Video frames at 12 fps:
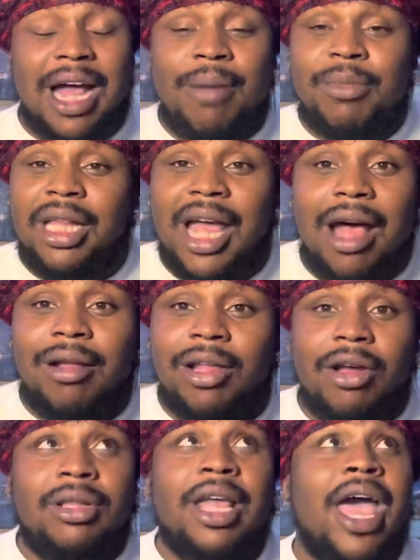I'm going to
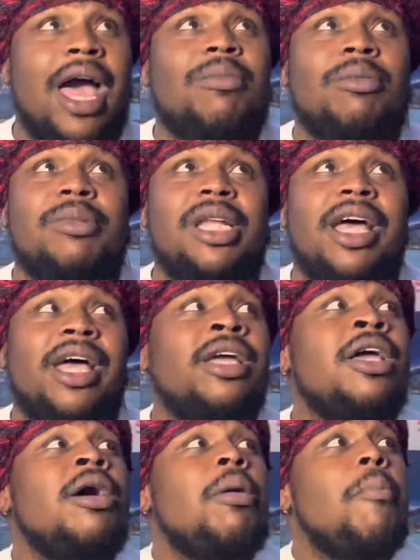download the album or not.
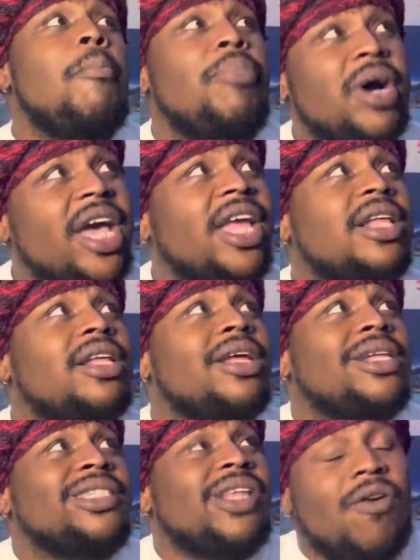But
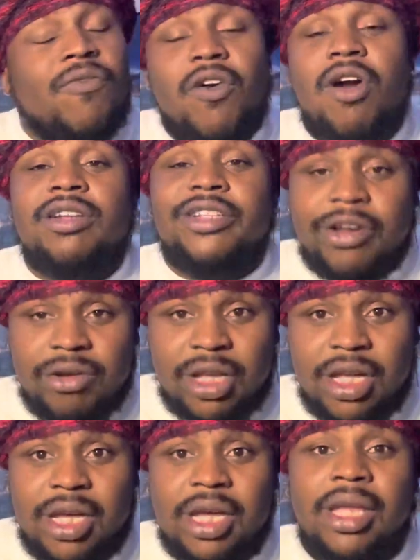so far, so
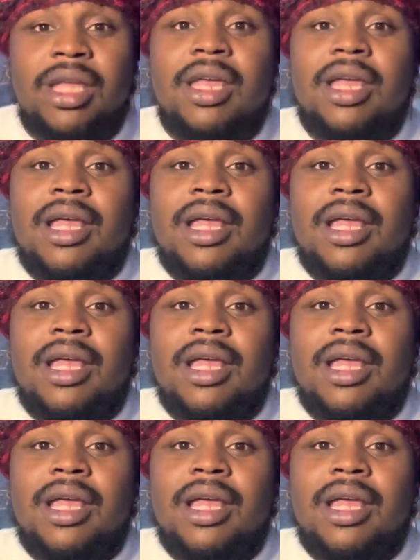good.